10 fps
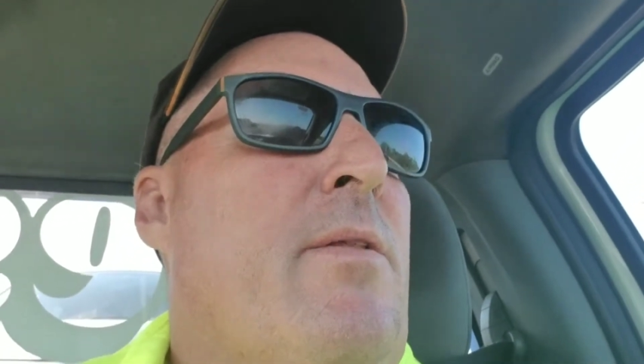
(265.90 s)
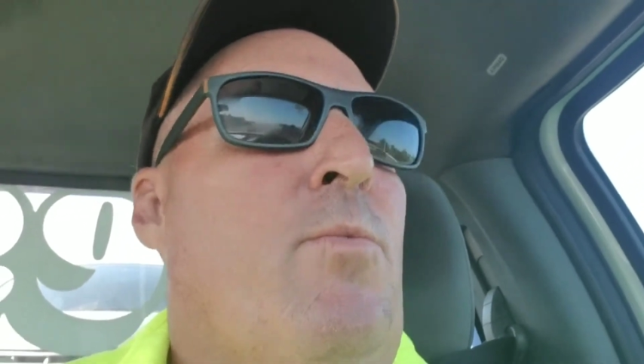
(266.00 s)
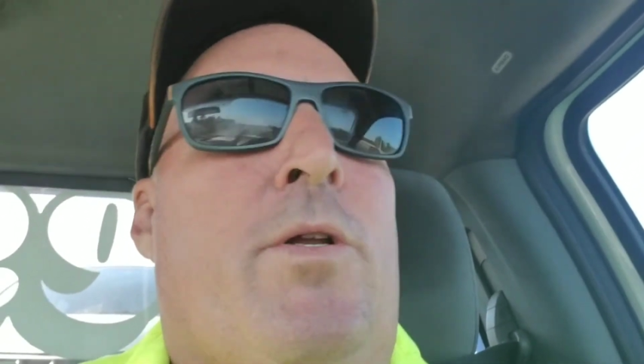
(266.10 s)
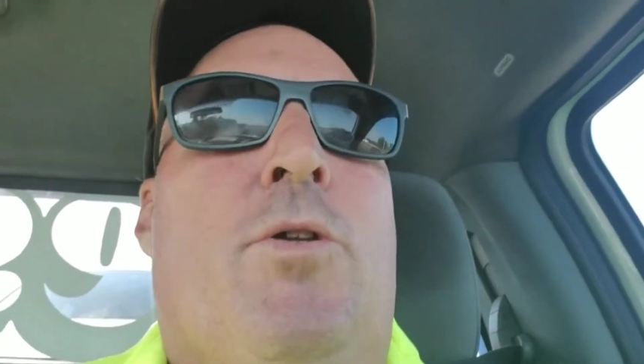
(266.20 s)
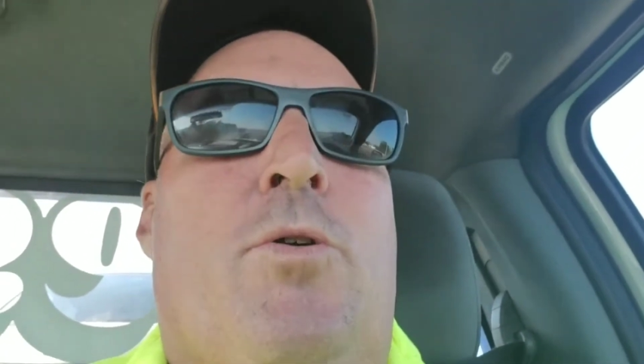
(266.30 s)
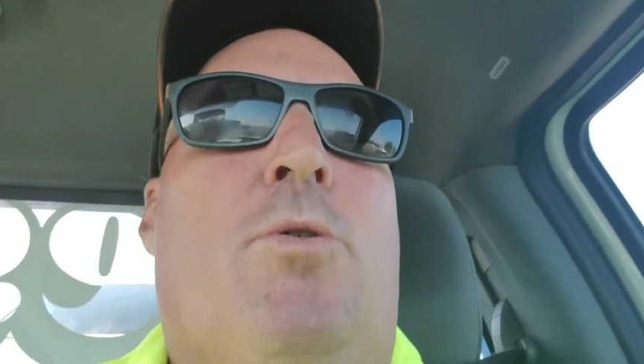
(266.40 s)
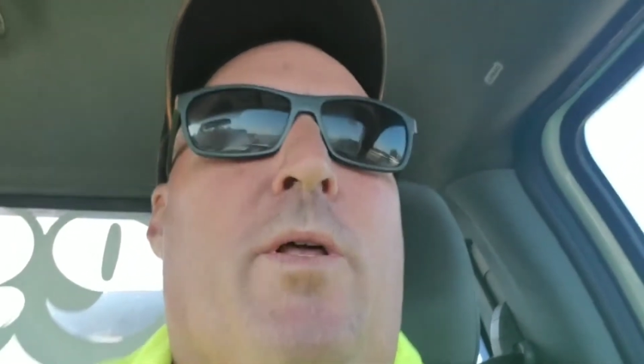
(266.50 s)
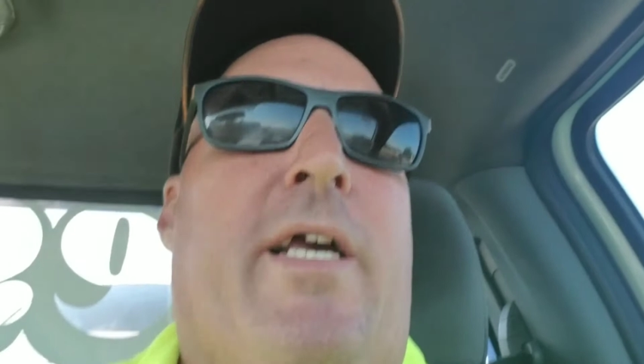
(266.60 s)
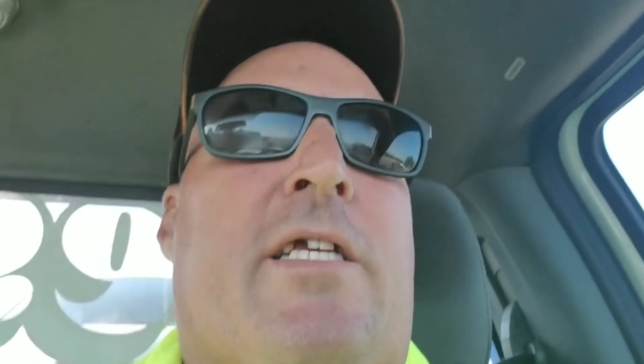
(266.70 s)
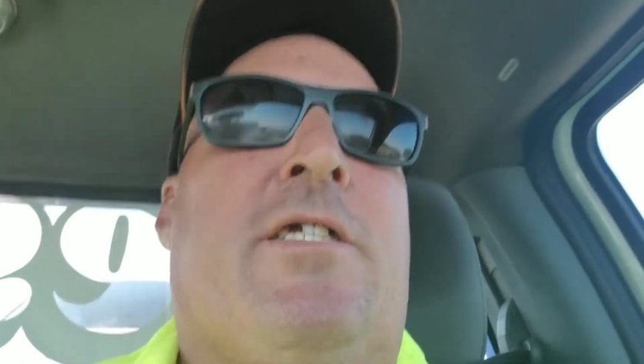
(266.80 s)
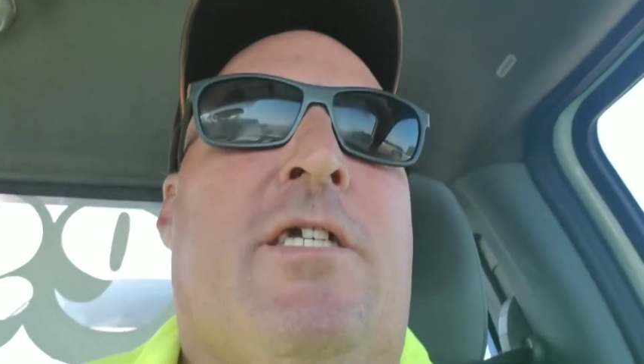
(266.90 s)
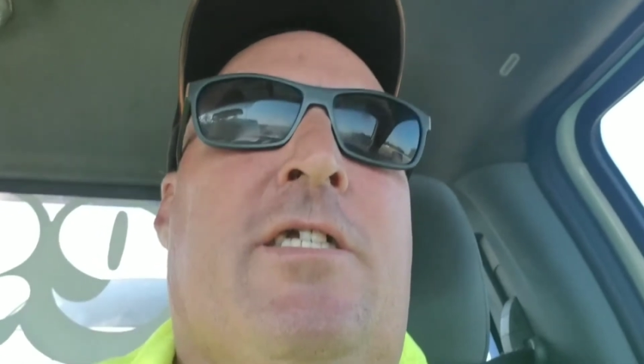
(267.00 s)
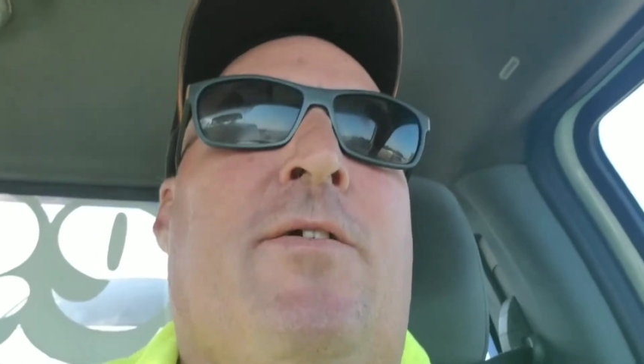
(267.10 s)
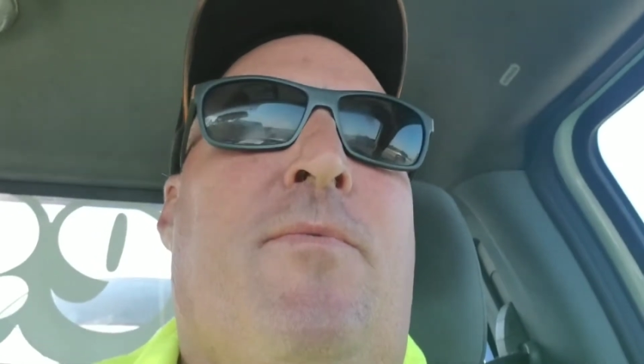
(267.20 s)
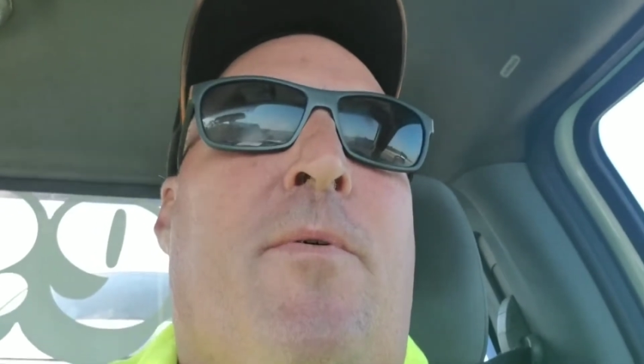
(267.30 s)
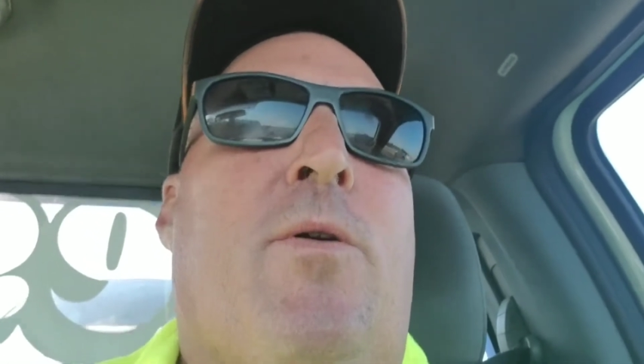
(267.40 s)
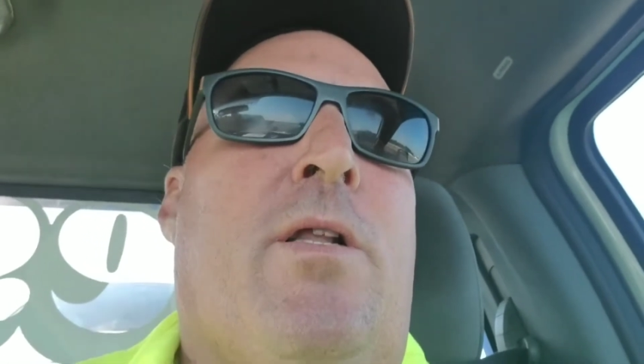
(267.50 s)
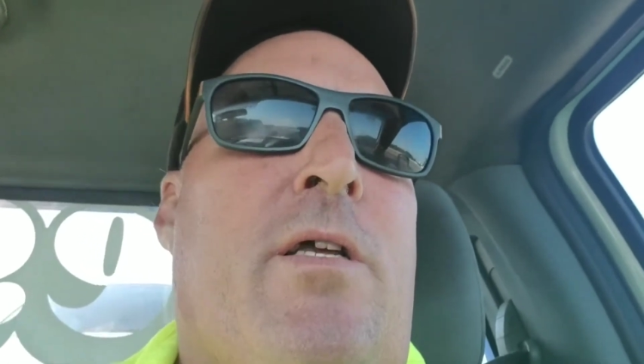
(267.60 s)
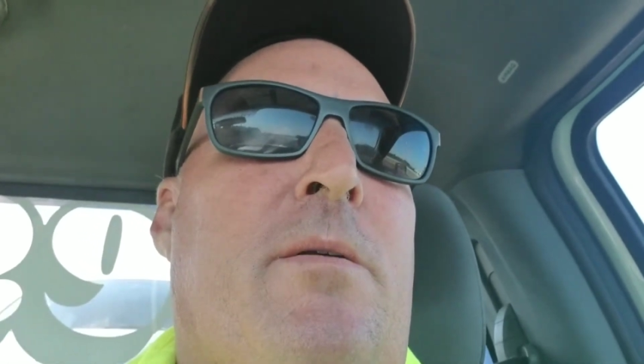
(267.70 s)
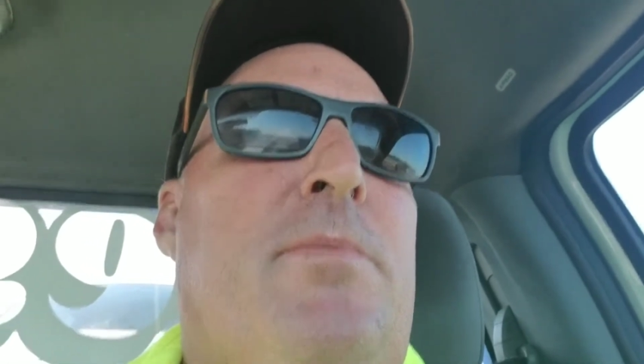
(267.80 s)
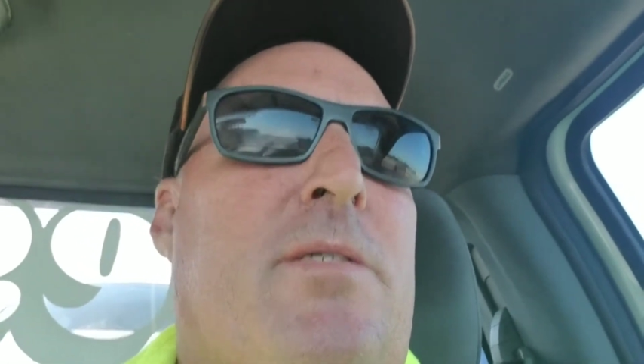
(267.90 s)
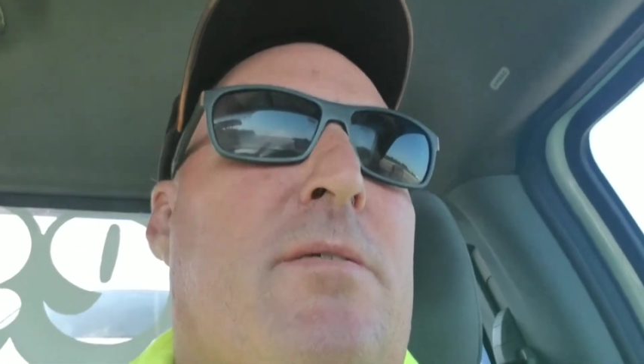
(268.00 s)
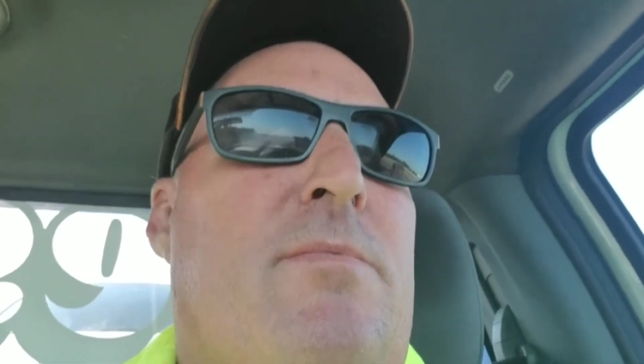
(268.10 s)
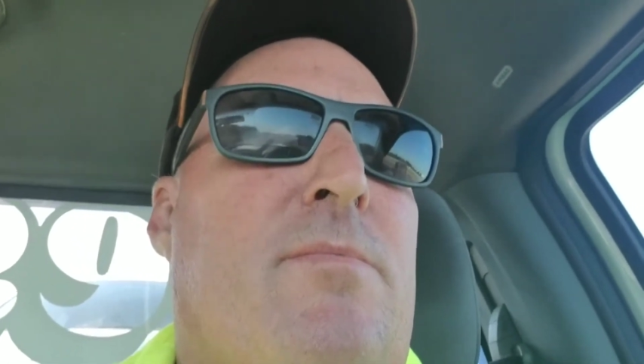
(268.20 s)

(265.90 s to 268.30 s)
we do like six different motor clubs